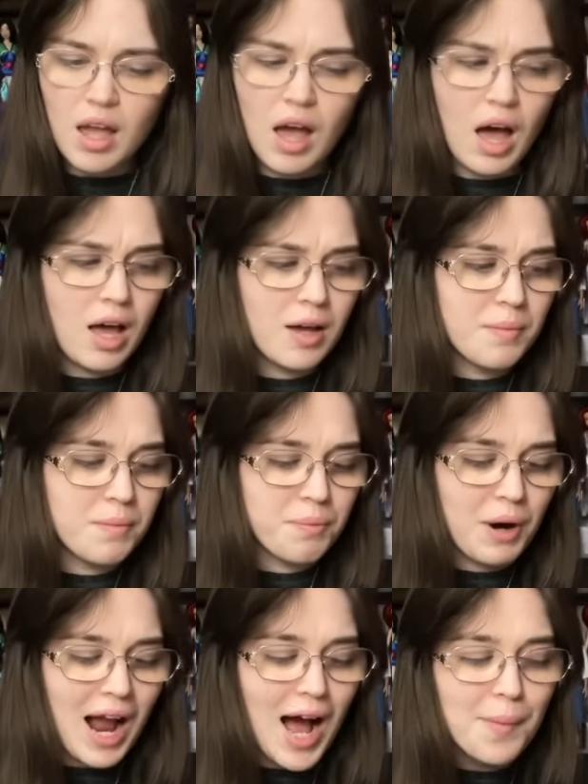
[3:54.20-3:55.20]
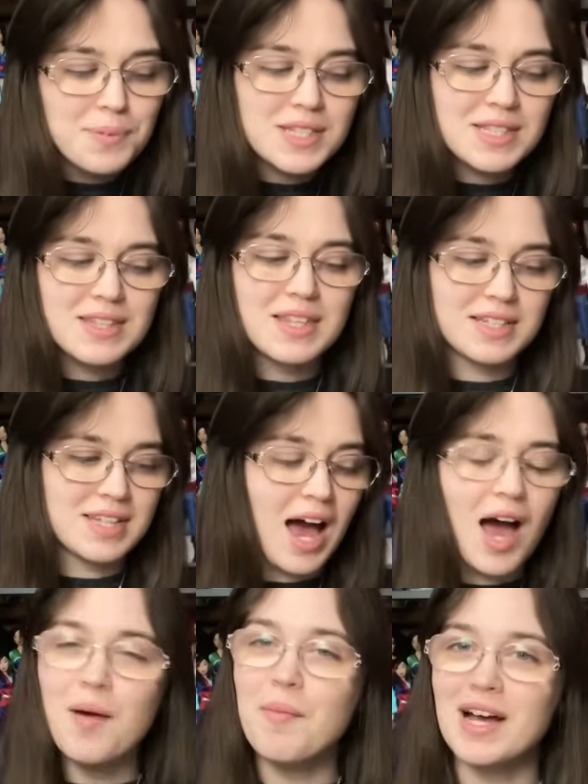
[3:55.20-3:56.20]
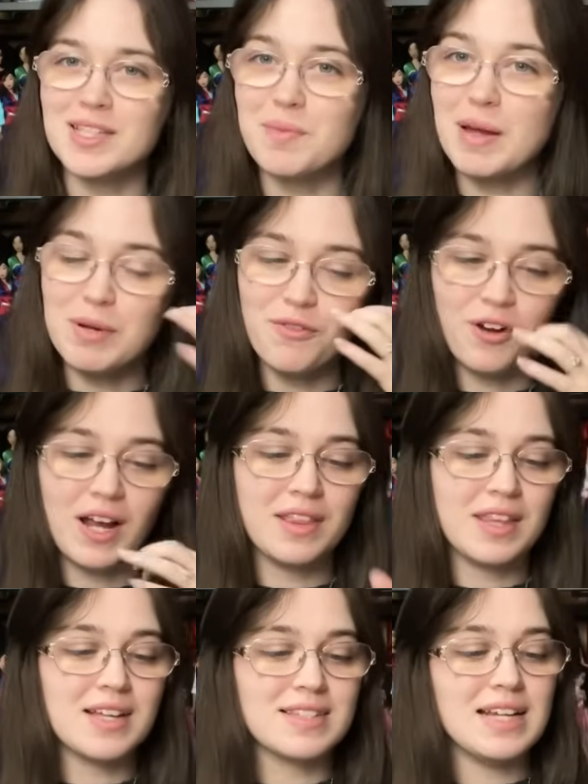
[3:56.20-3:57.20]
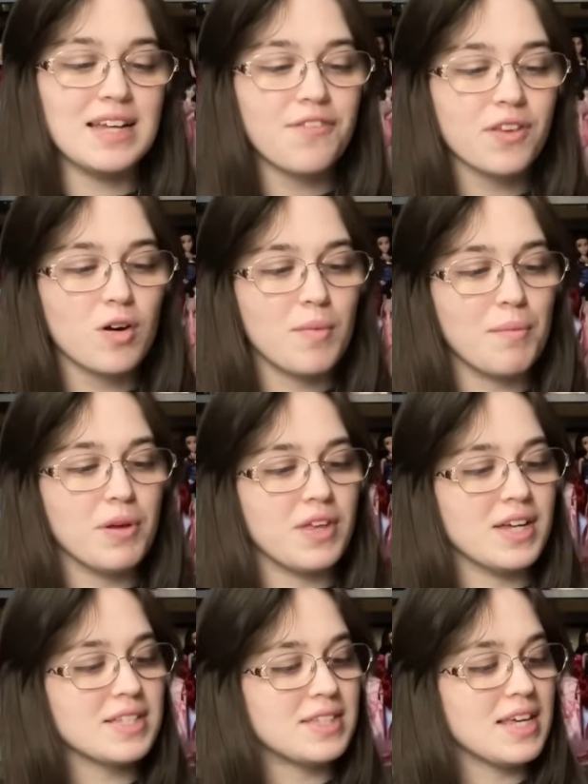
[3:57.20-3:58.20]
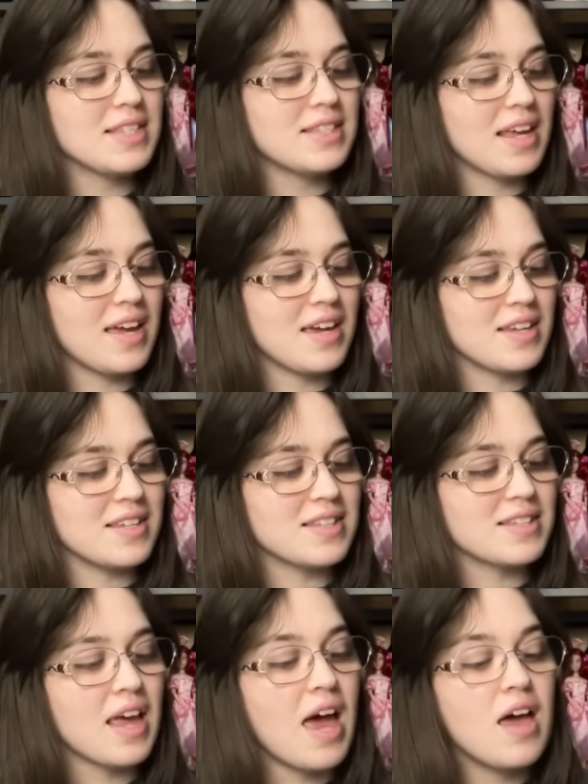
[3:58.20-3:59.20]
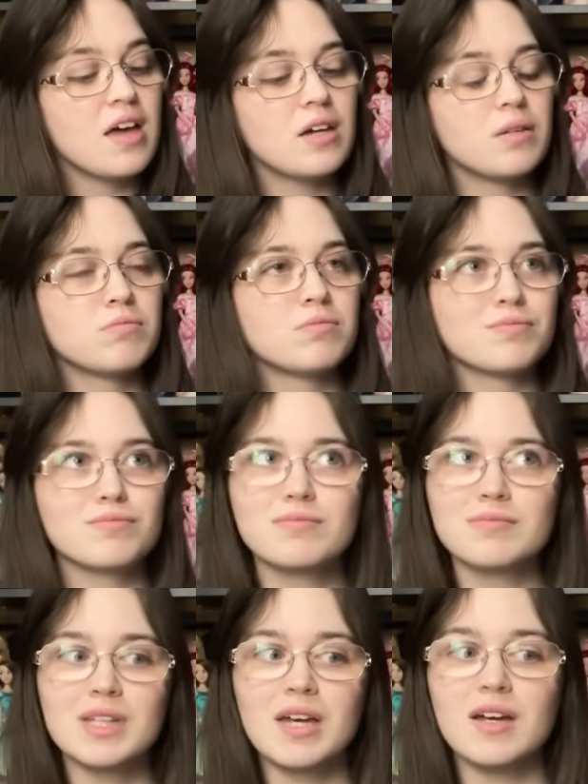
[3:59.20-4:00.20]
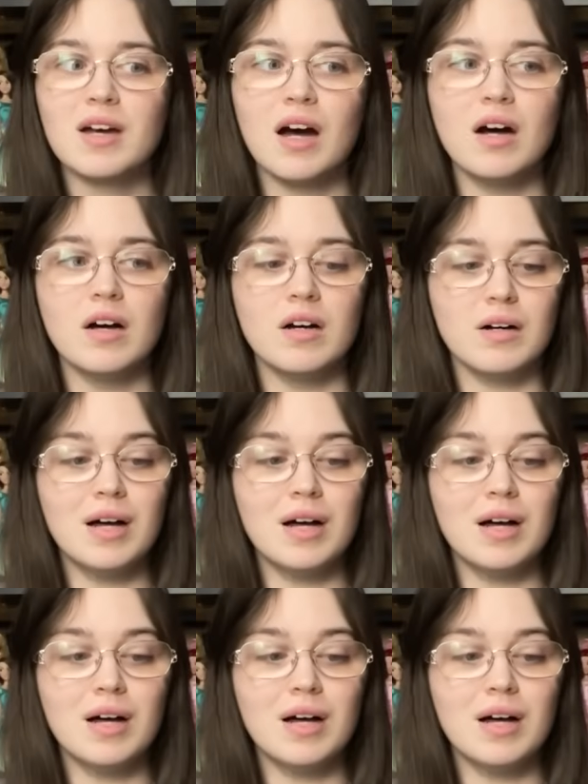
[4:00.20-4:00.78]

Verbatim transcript: um, perhaps the time has made me forget things. I definitely remember this. This is, uh,